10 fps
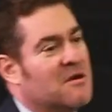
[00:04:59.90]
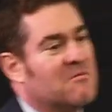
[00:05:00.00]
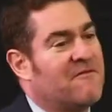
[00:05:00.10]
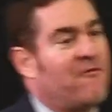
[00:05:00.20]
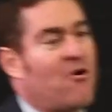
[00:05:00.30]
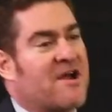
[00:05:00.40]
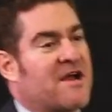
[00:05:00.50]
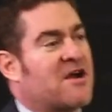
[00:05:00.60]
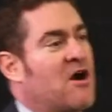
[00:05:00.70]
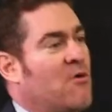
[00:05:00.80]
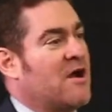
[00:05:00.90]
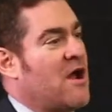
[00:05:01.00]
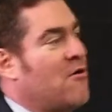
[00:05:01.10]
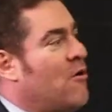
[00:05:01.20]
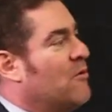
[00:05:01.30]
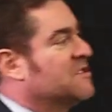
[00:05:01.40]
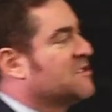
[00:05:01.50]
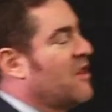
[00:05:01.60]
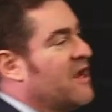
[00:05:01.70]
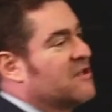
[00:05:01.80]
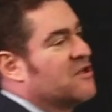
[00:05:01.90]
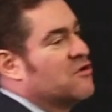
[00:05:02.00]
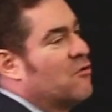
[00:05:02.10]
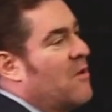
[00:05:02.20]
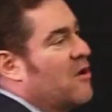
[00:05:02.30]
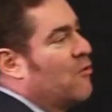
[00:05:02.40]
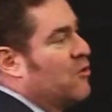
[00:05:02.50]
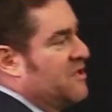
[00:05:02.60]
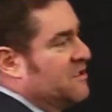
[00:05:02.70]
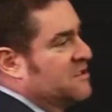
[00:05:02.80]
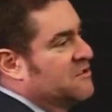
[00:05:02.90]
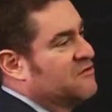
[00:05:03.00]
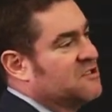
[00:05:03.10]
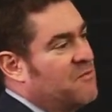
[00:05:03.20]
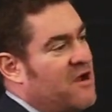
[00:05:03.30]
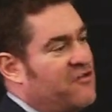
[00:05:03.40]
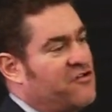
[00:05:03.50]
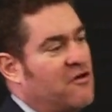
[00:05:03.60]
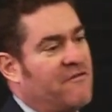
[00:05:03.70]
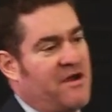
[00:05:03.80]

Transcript: Before I get going, I always like to know my audience. So just by a show of